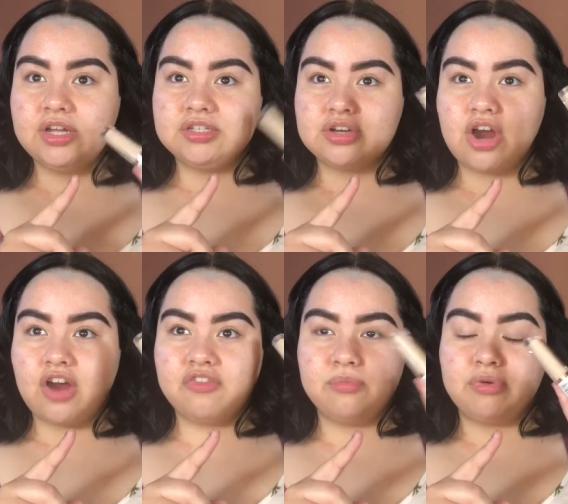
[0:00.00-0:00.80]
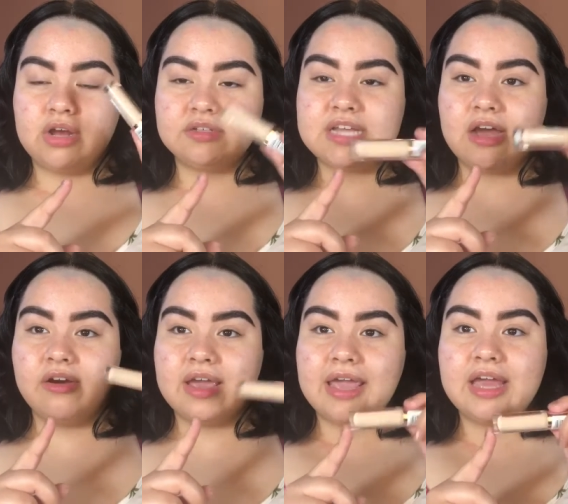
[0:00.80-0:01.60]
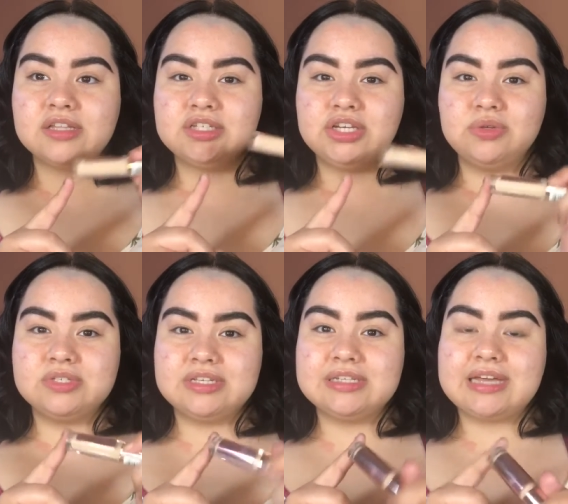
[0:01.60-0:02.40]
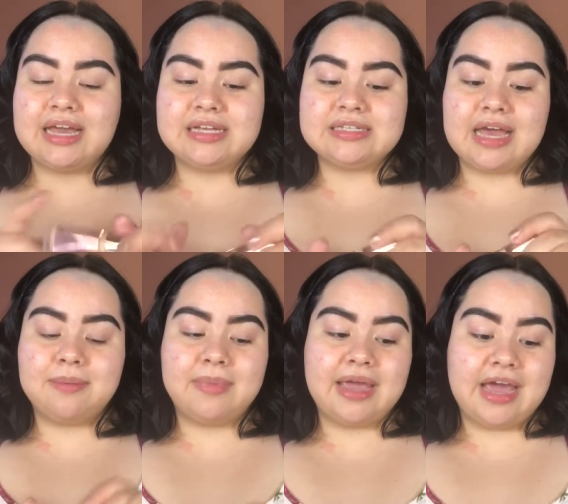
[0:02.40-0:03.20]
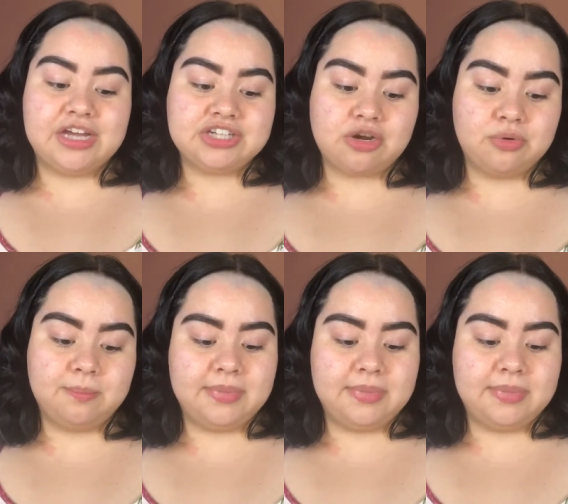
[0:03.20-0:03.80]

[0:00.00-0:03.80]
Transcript: to carve the brows out and to use this as my eyeshadow